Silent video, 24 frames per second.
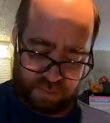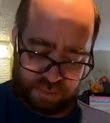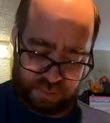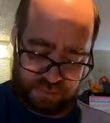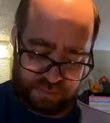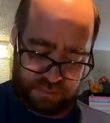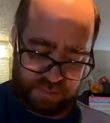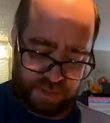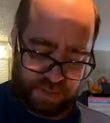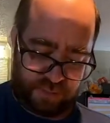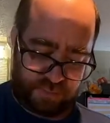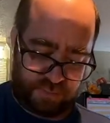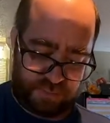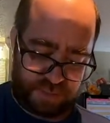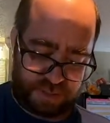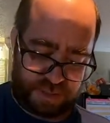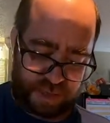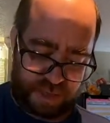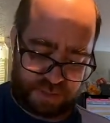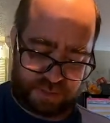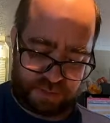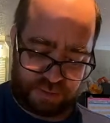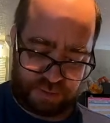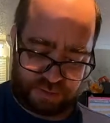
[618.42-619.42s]
because you
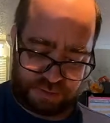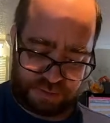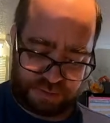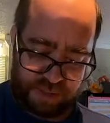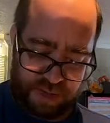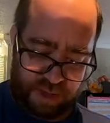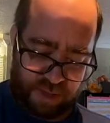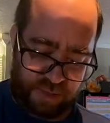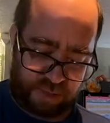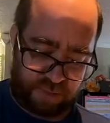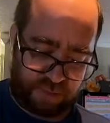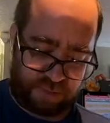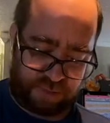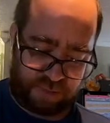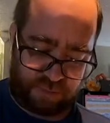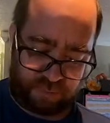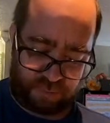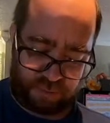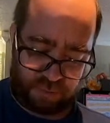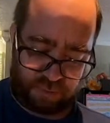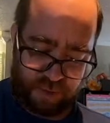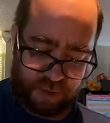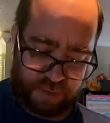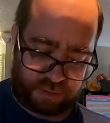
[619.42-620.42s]
massage it all together. Give it
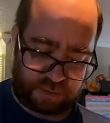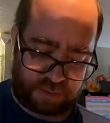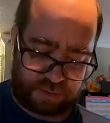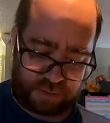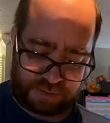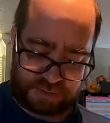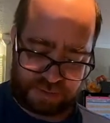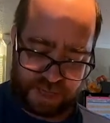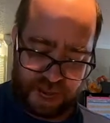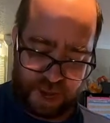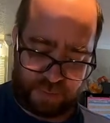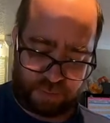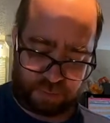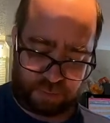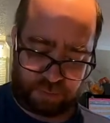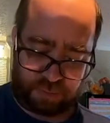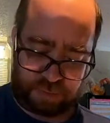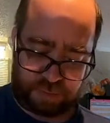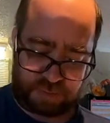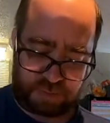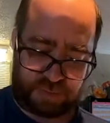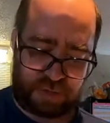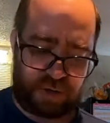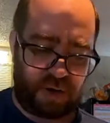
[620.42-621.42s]
a little extra on top, a little
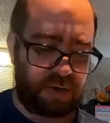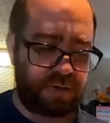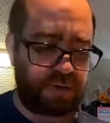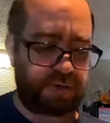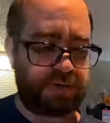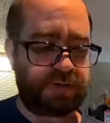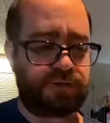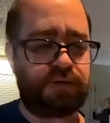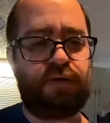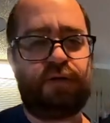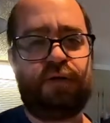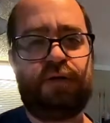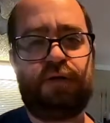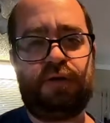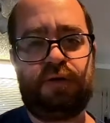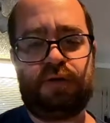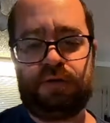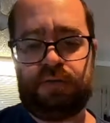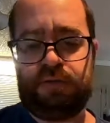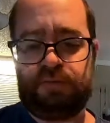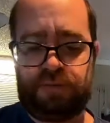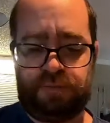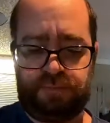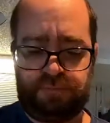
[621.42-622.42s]
extra garlic
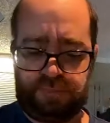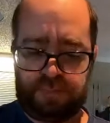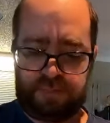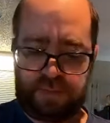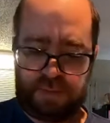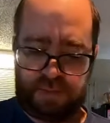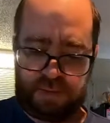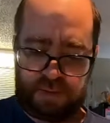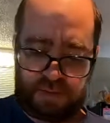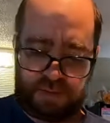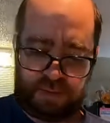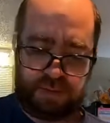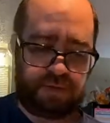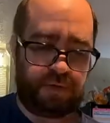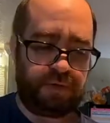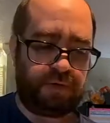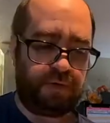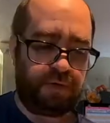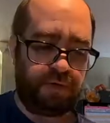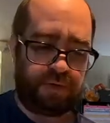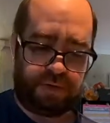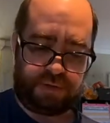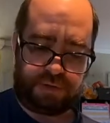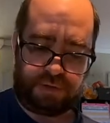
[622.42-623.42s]
salt, a
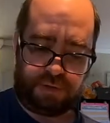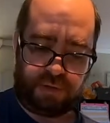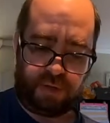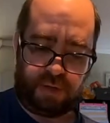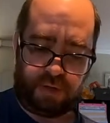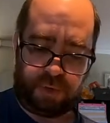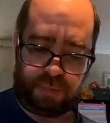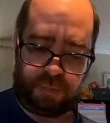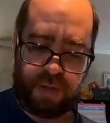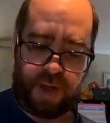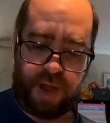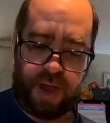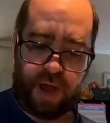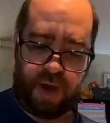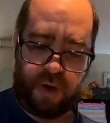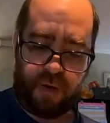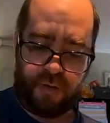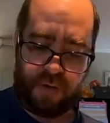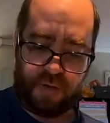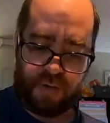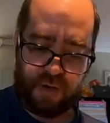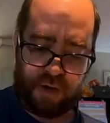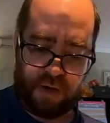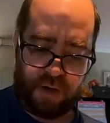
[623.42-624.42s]
little extra garlic
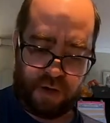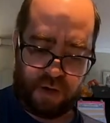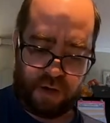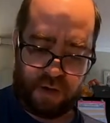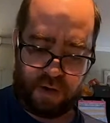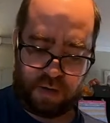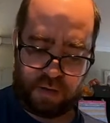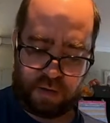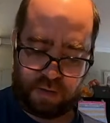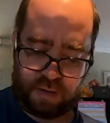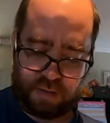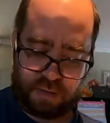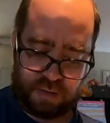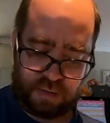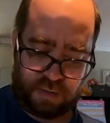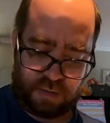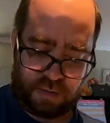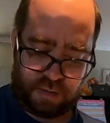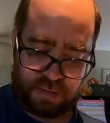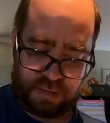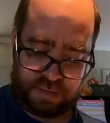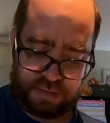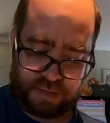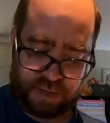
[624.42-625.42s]
powder.
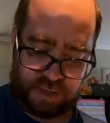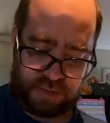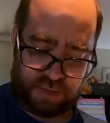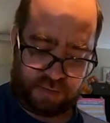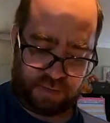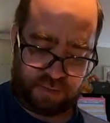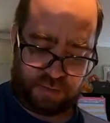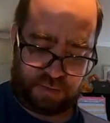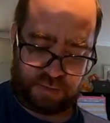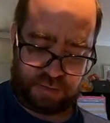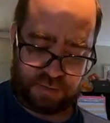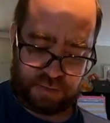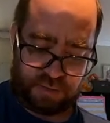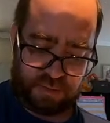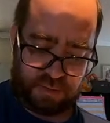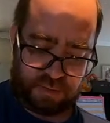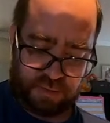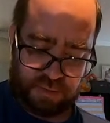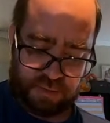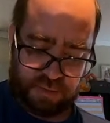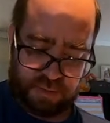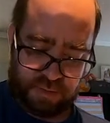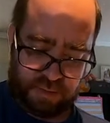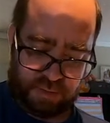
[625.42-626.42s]
Just kind of
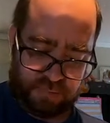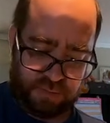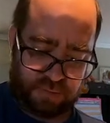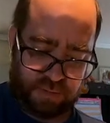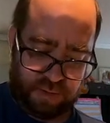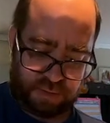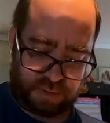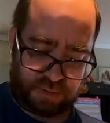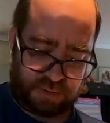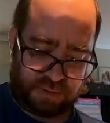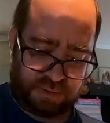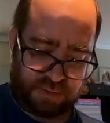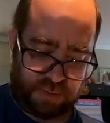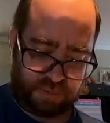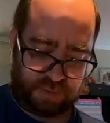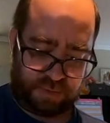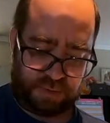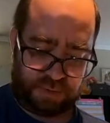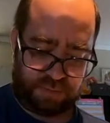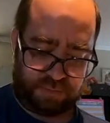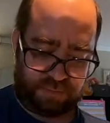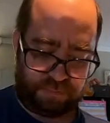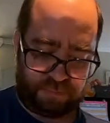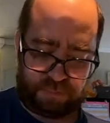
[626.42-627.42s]
give a little extra
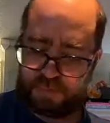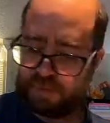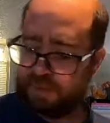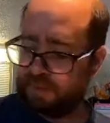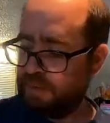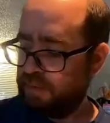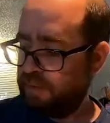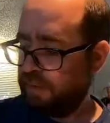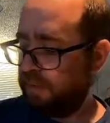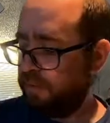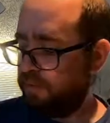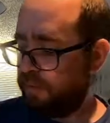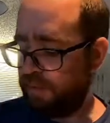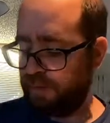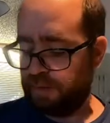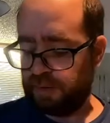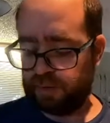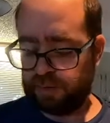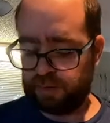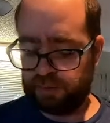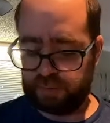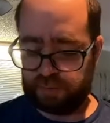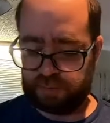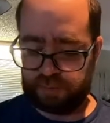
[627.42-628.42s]
something. Maybe a
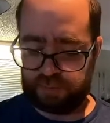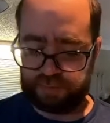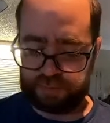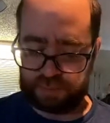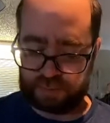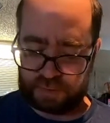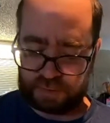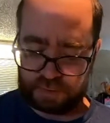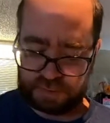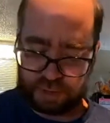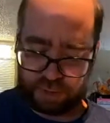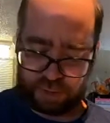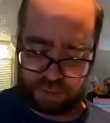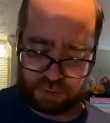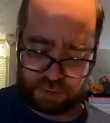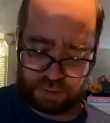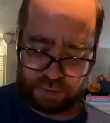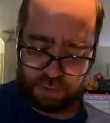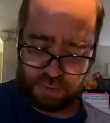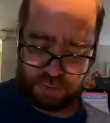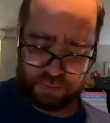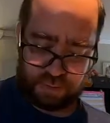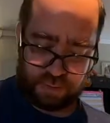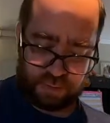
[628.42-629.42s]
little shake or
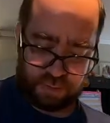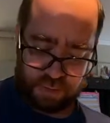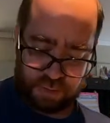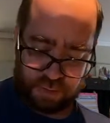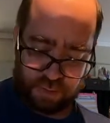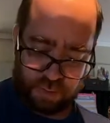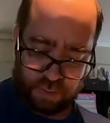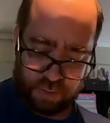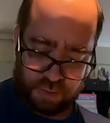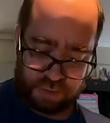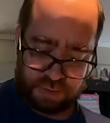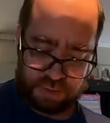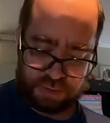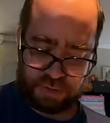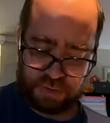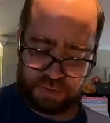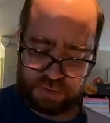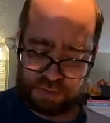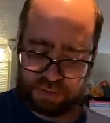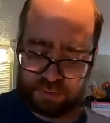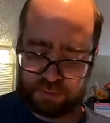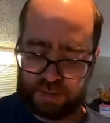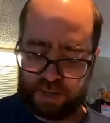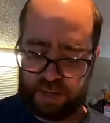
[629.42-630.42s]
two of Worcestershire,
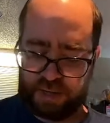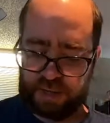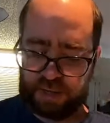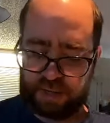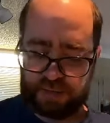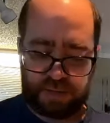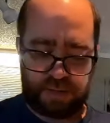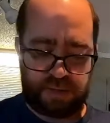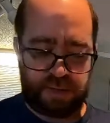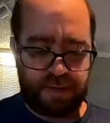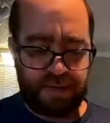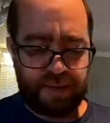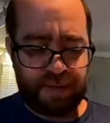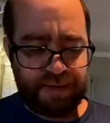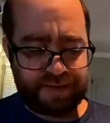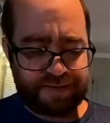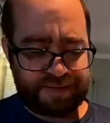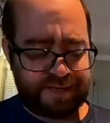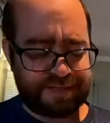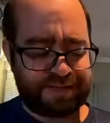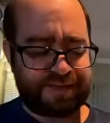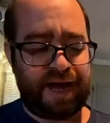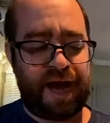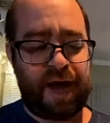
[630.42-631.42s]
just so we kind of, it's
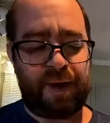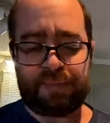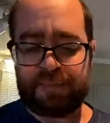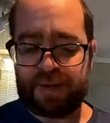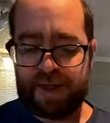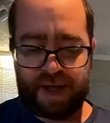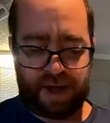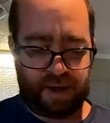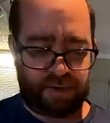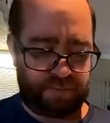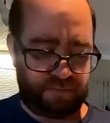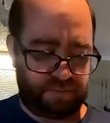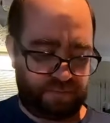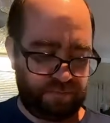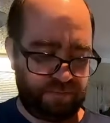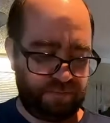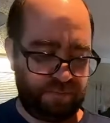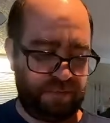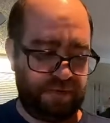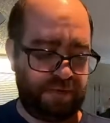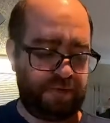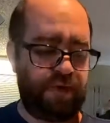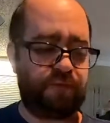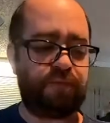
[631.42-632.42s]
on top now.
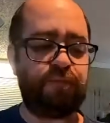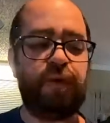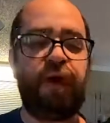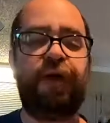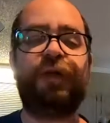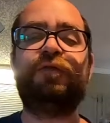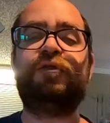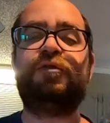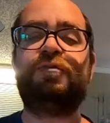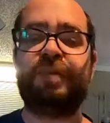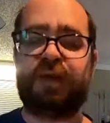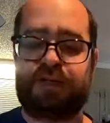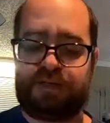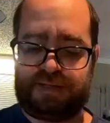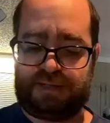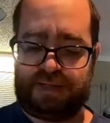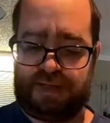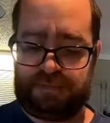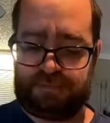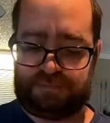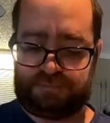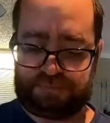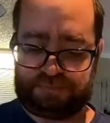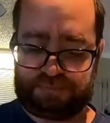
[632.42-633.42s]
Those molds mixed
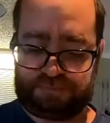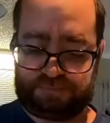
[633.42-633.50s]
in.